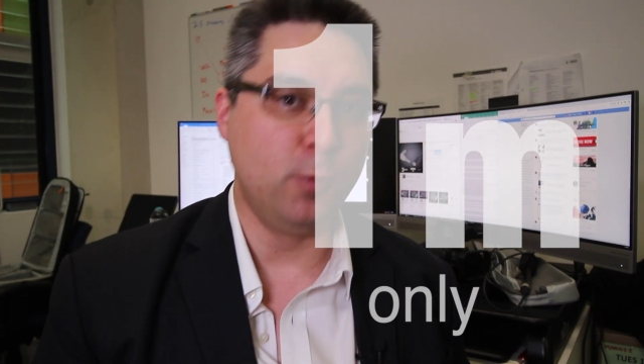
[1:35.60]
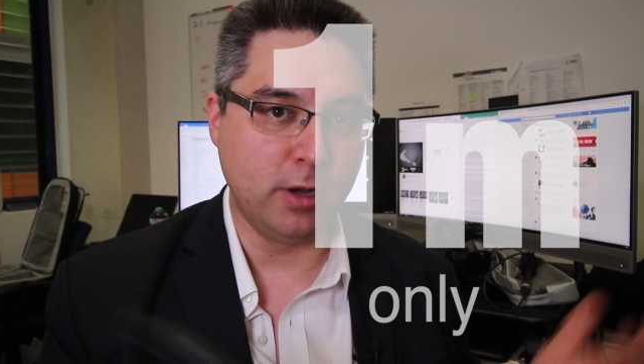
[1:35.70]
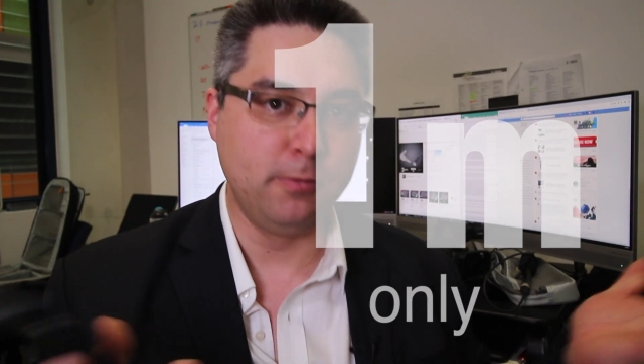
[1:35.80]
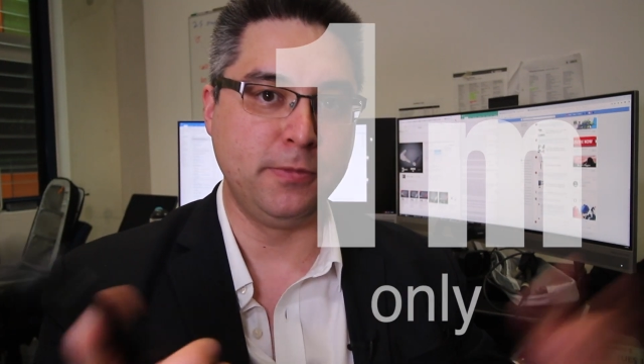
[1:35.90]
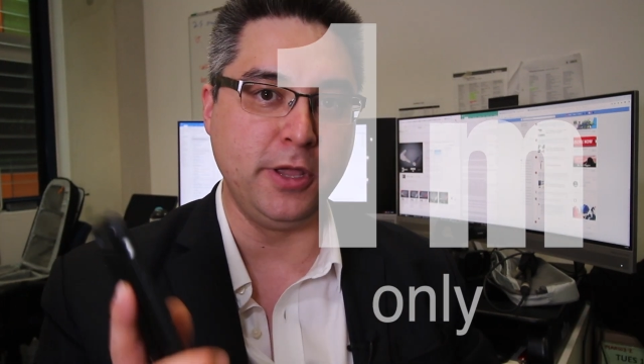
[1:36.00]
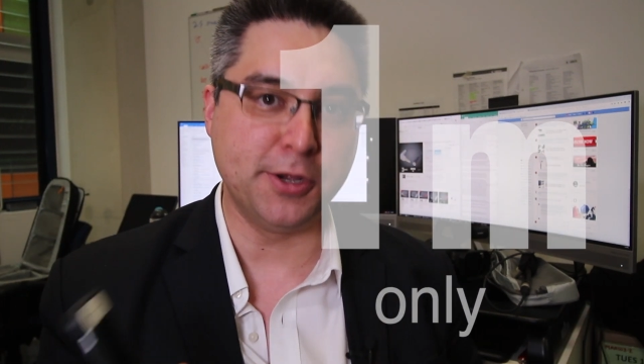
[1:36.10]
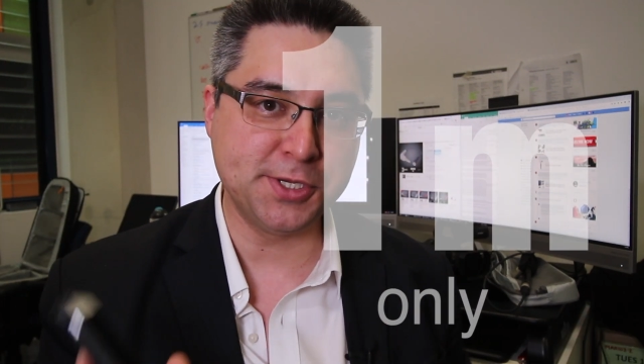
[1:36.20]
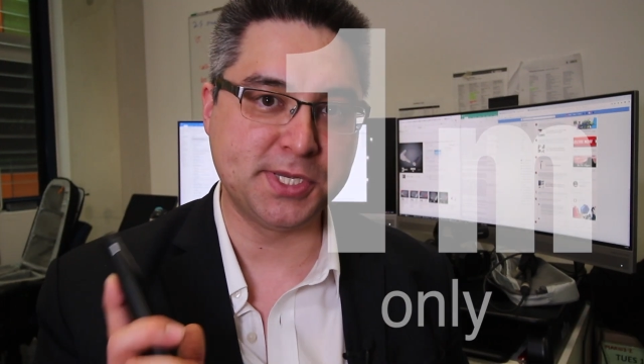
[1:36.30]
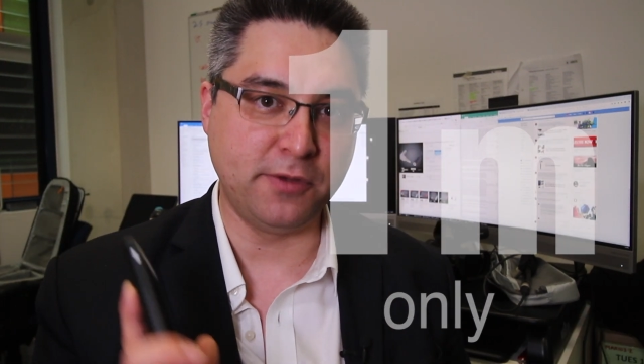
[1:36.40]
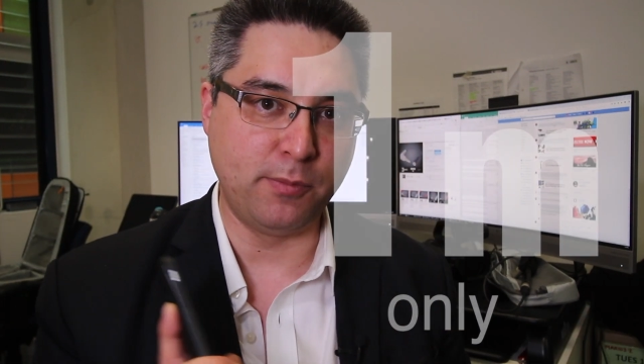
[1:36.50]
Well, you've
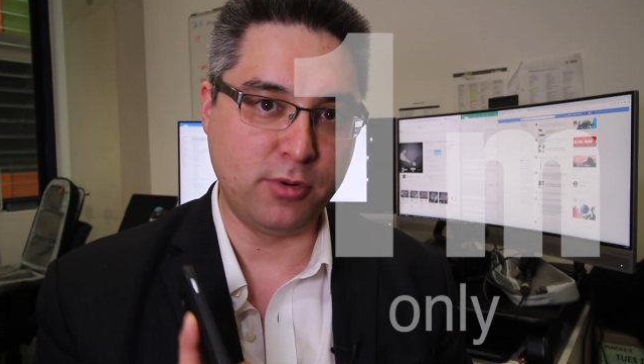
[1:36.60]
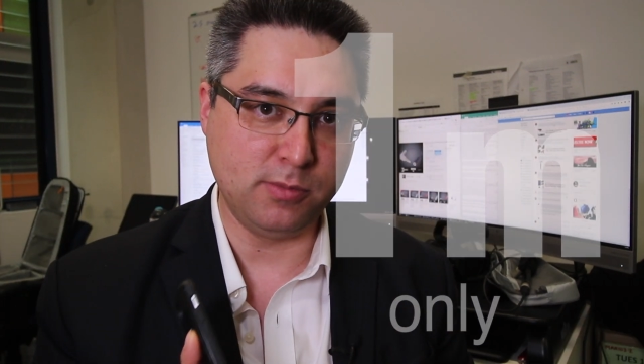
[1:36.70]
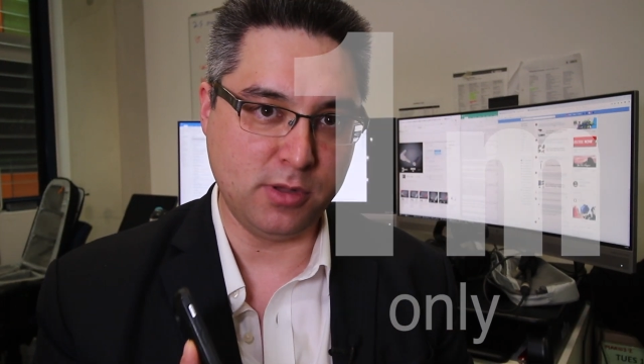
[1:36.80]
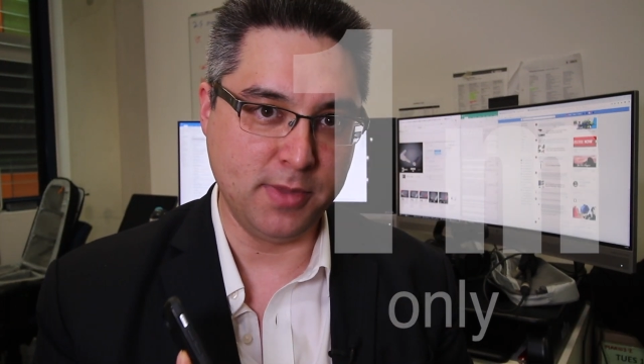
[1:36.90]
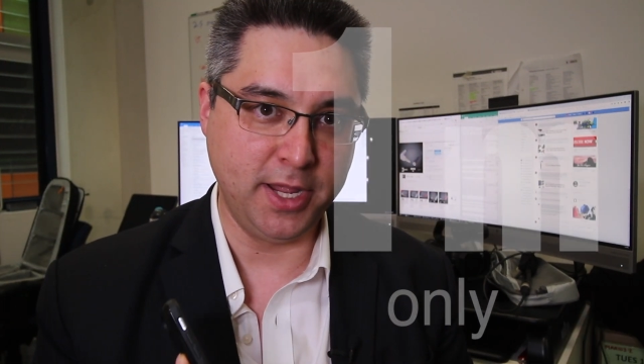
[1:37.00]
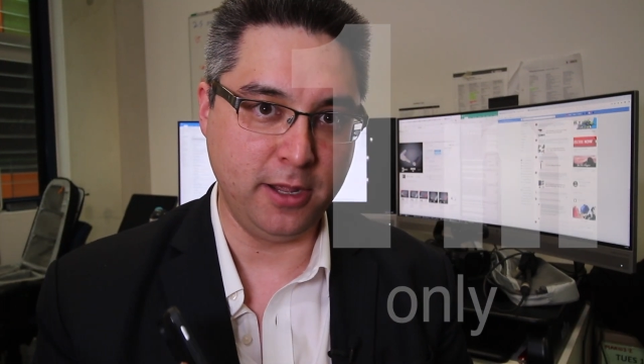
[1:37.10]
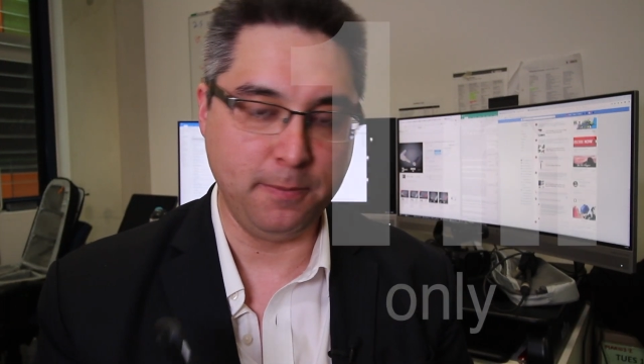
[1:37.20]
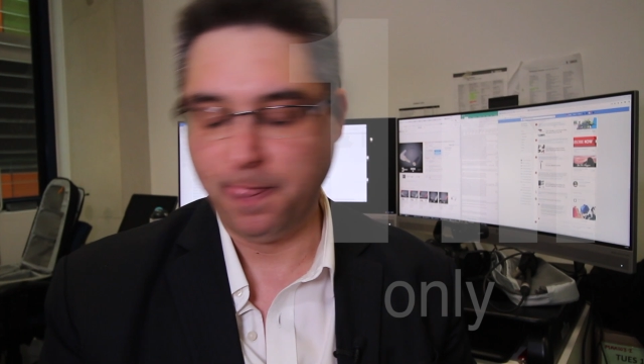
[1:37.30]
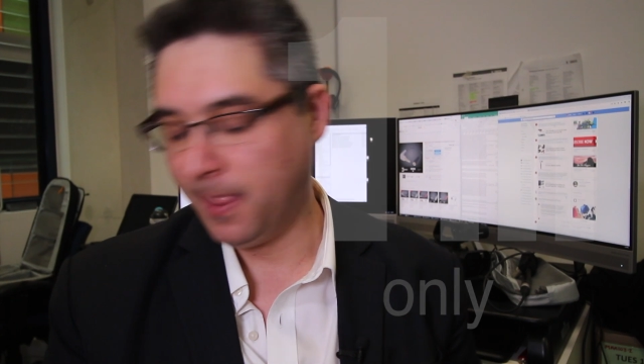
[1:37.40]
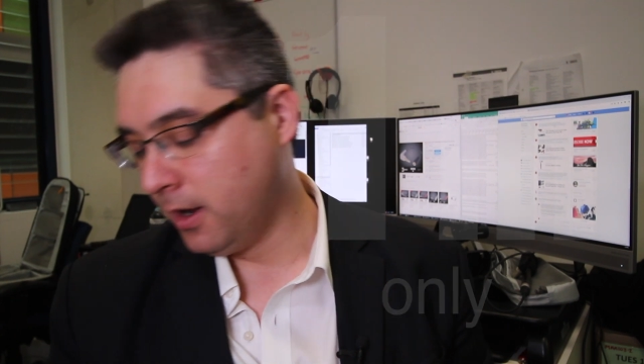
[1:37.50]
got yourself a problem here.
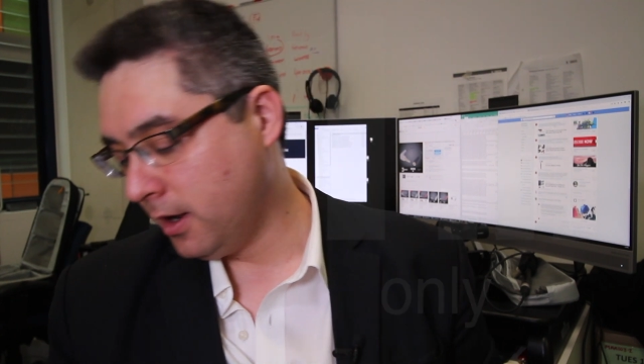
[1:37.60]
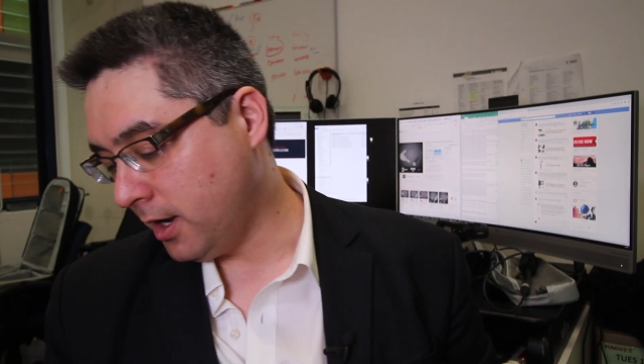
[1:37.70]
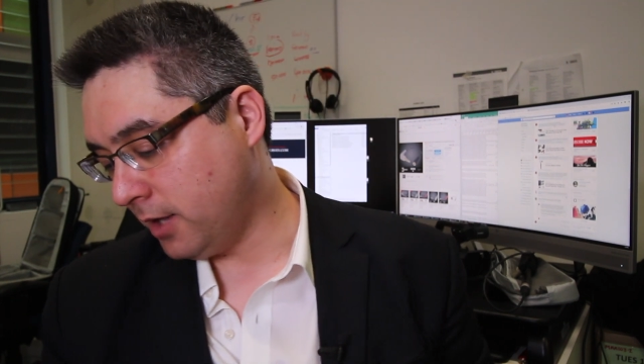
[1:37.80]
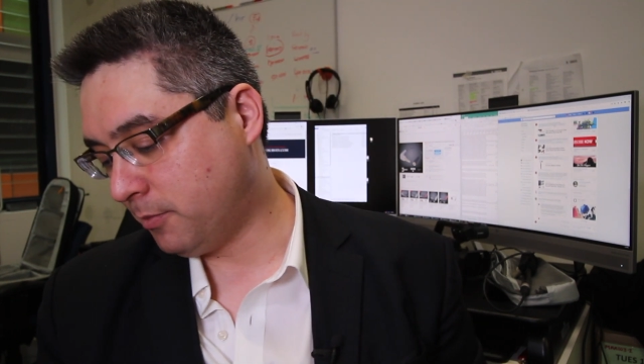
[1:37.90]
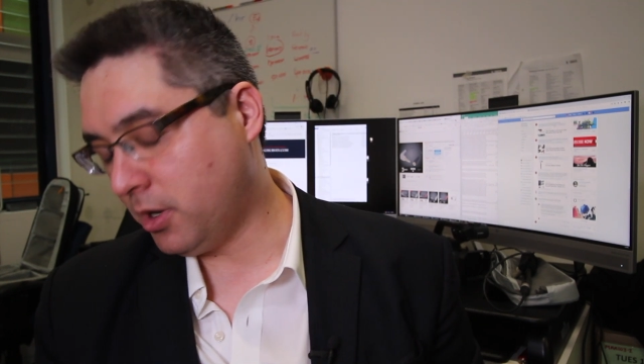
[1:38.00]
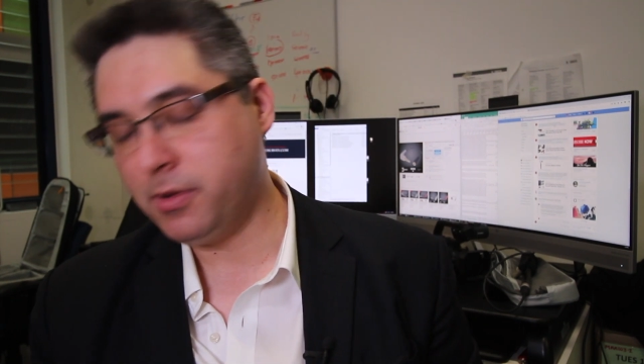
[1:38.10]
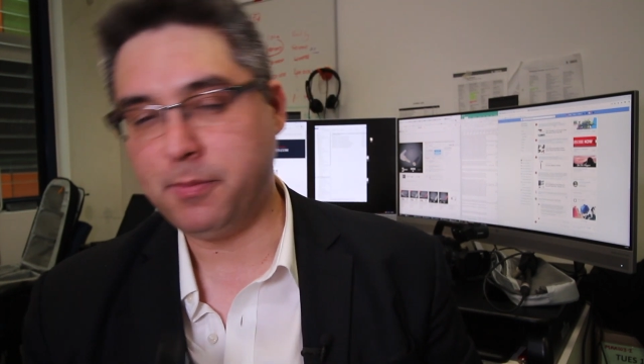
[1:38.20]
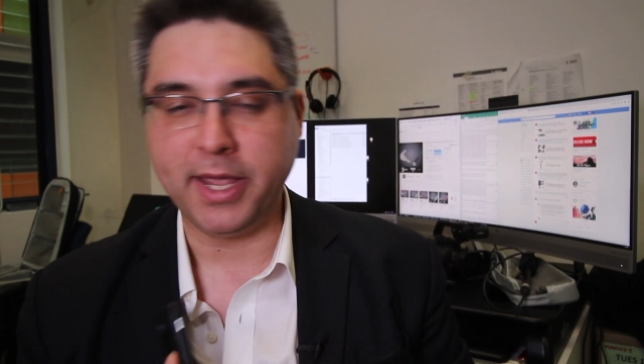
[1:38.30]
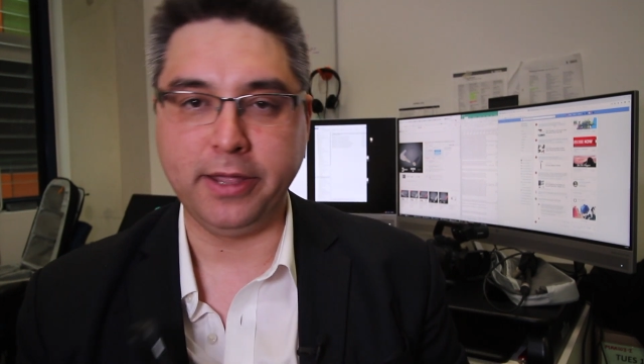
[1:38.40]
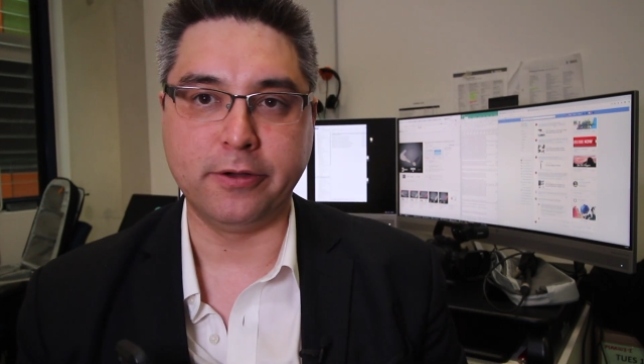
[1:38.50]
And the
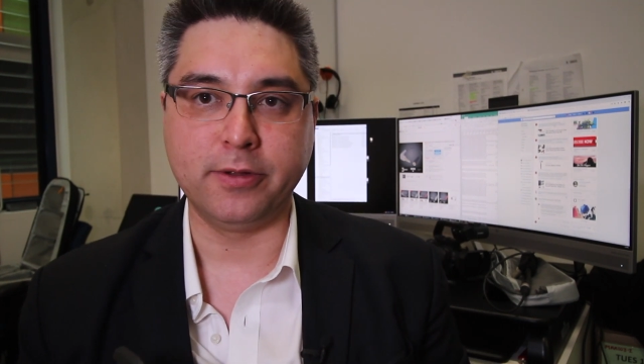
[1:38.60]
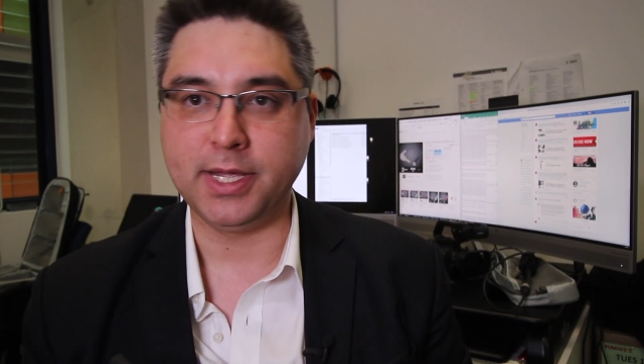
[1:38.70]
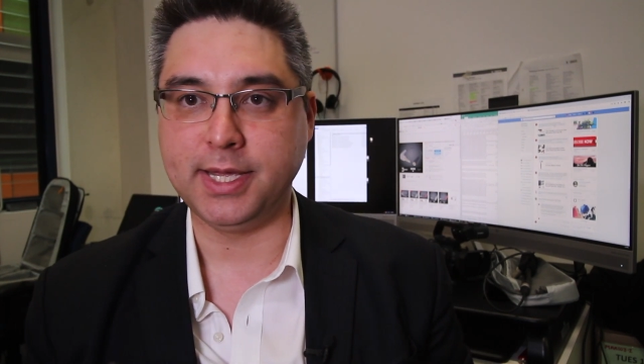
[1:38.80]
problem here